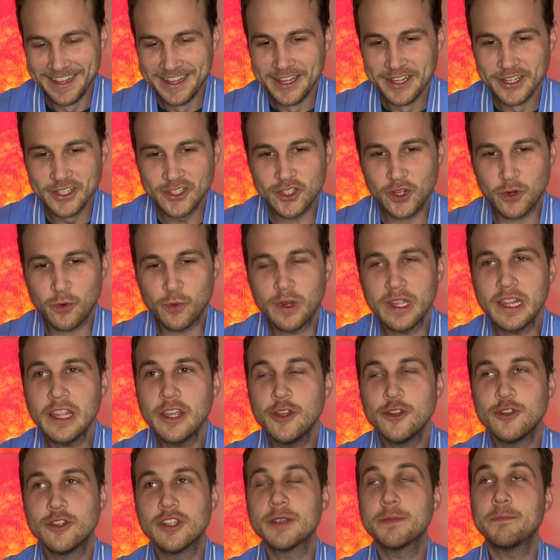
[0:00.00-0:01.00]
so really,
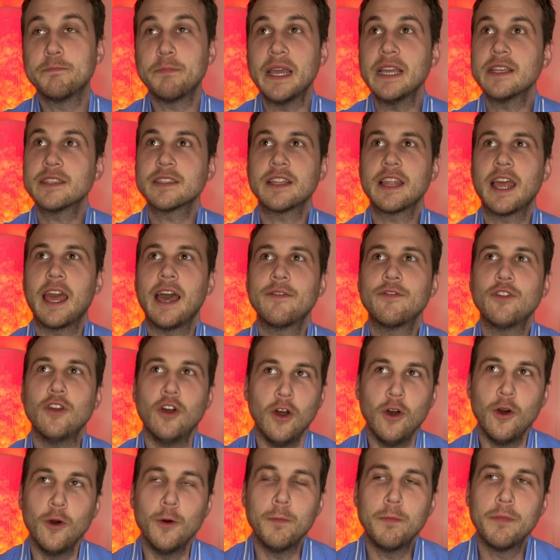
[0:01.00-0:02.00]
you just basically have to
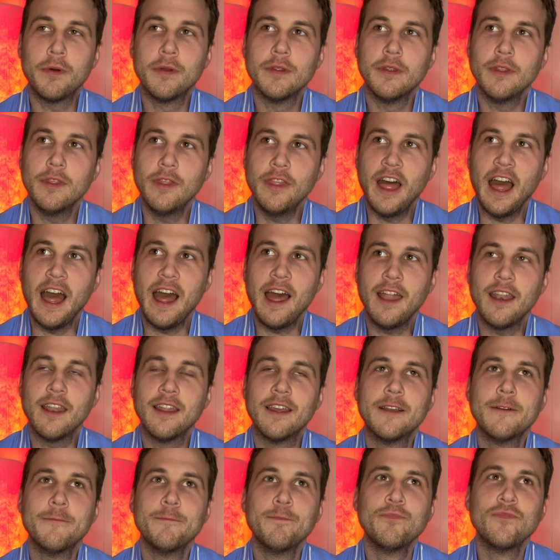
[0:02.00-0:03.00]
hope that
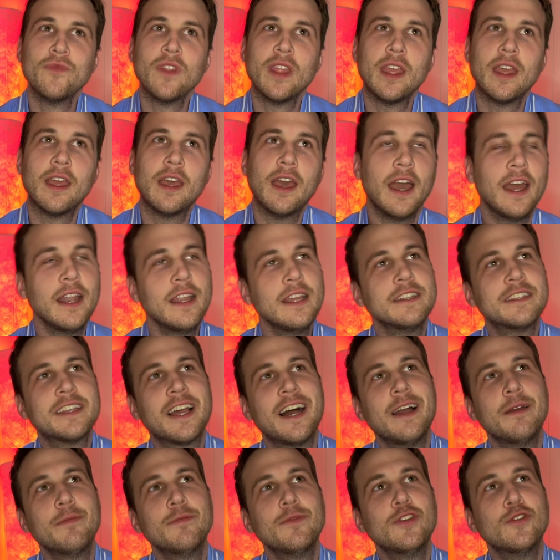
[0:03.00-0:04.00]

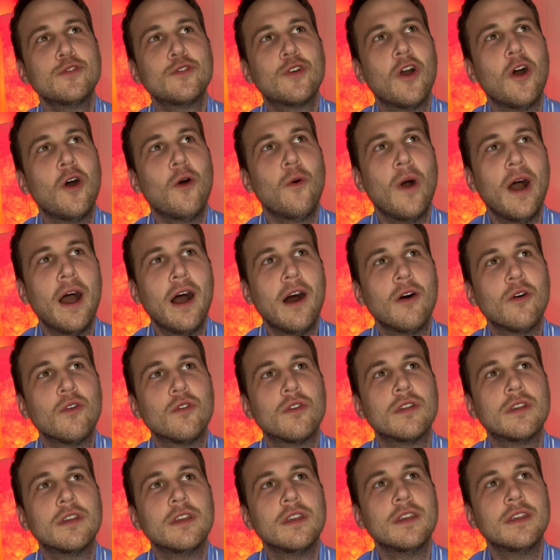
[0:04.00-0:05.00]
anytime you go out
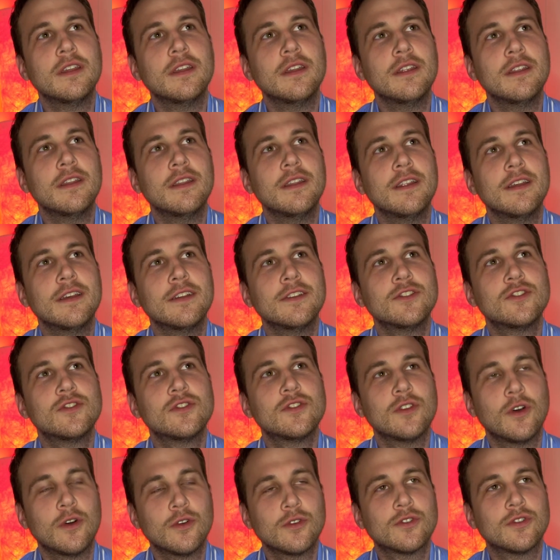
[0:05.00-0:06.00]
in
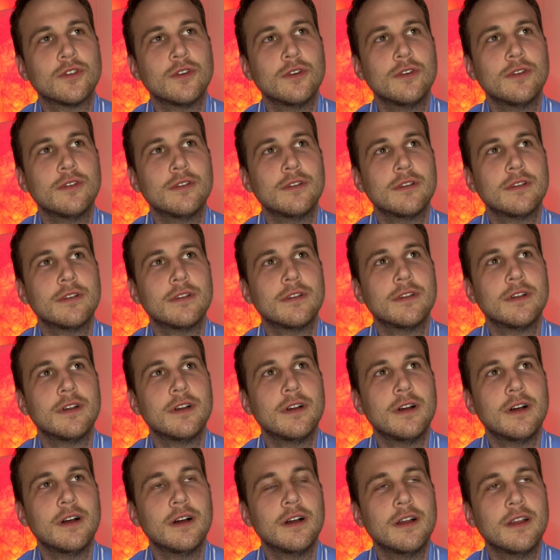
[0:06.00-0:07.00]

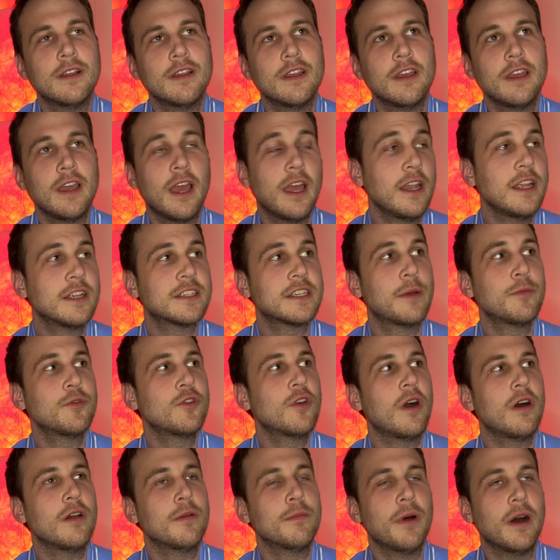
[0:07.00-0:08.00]
uh, anytime you
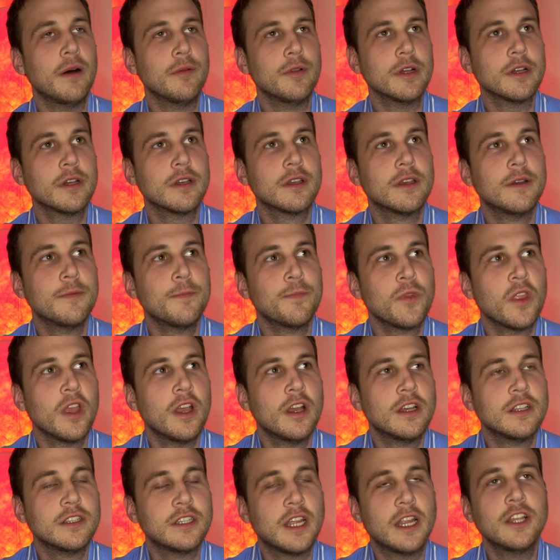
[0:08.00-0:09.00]
go out in public,
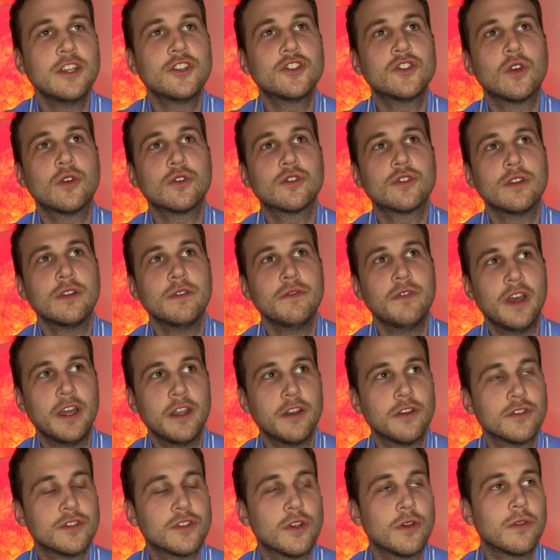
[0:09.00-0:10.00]
to any social event
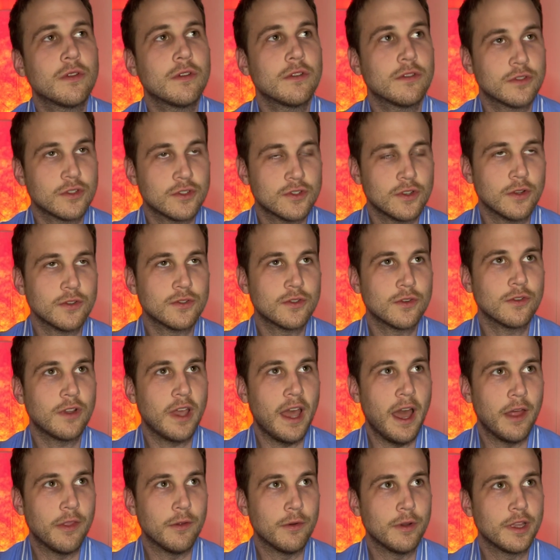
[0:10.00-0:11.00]
or social
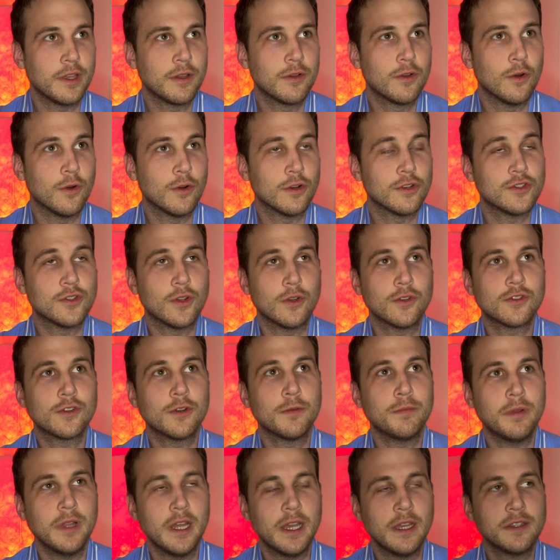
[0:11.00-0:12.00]
gathering or social
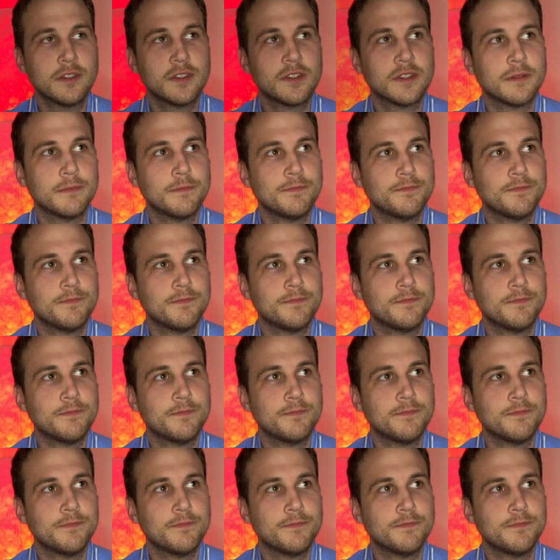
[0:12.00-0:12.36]
place,